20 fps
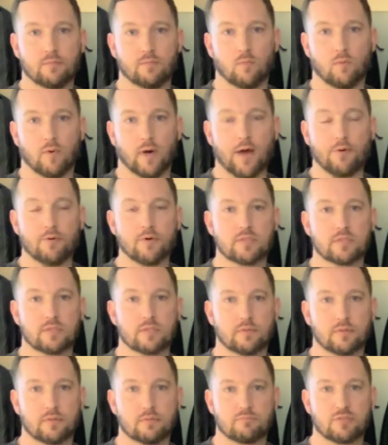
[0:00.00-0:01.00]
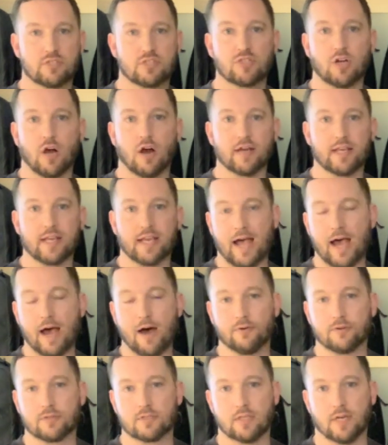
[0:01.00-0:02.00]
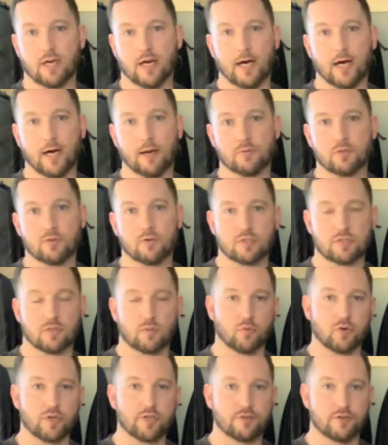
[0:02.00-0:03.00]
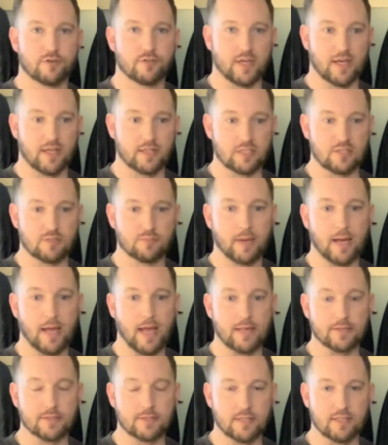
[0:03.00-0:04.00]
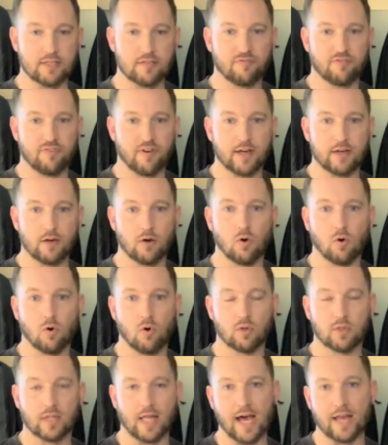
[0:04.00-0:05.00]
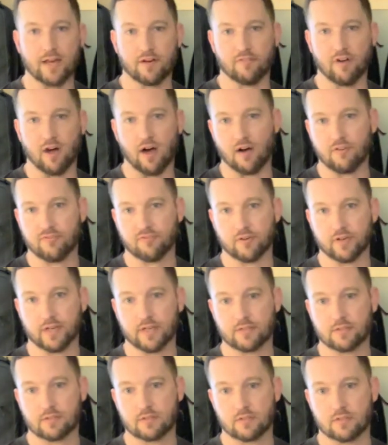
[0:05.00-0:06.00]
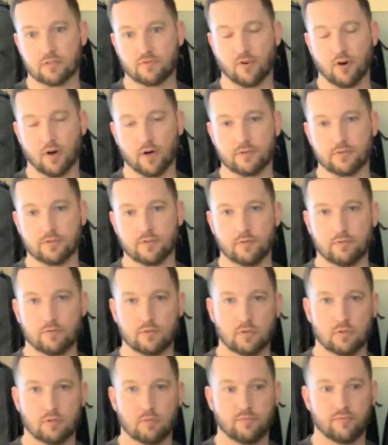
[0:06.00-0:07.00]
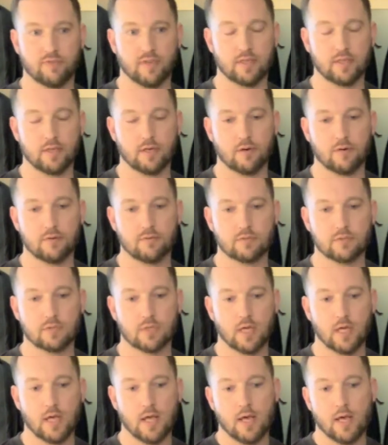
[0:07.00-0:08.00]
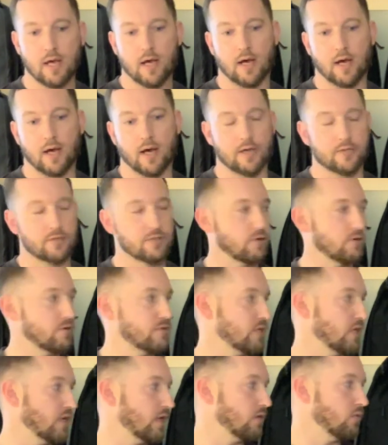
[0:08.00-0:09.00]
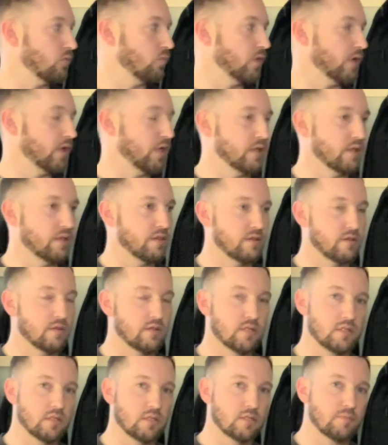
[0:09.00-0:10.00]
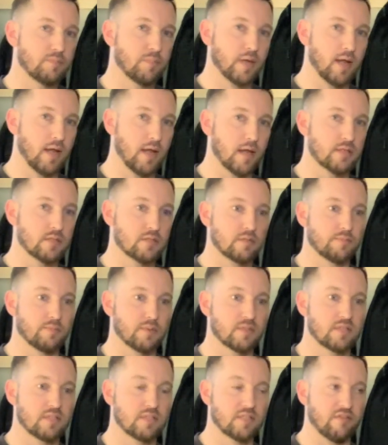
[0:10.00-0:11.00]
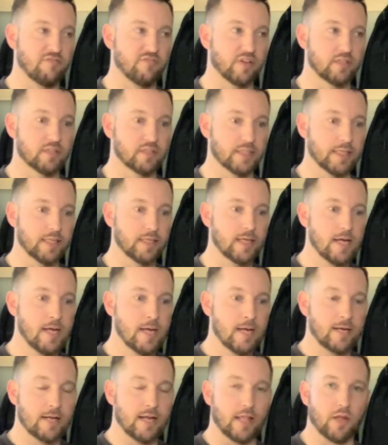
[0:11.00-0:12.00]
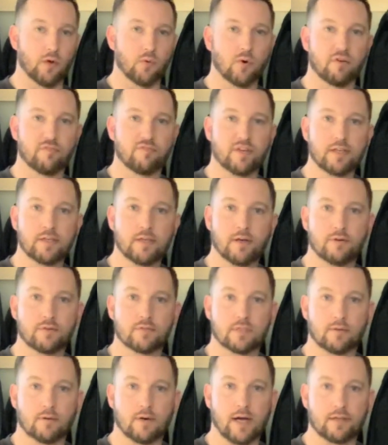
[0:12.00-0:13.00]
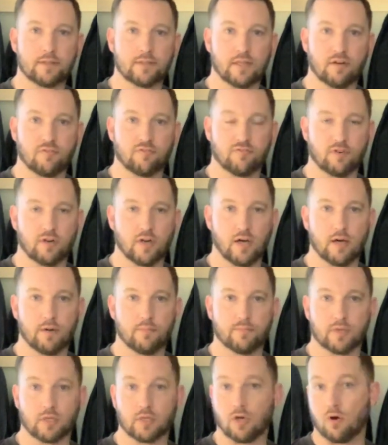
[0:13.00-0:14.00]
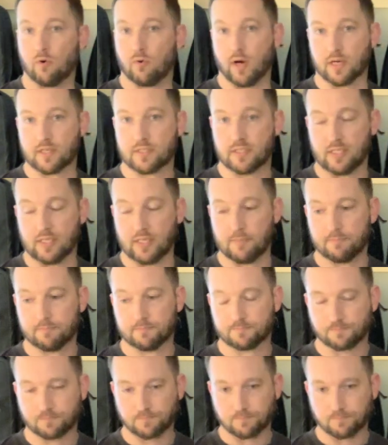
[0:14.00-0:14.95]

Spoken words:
when I was starting out doing some research on these pants, I didn't find a whole lot of offerings as far as YouTube videos associated with these pants specifically. Now, there were videos that were out there from the Goruck team,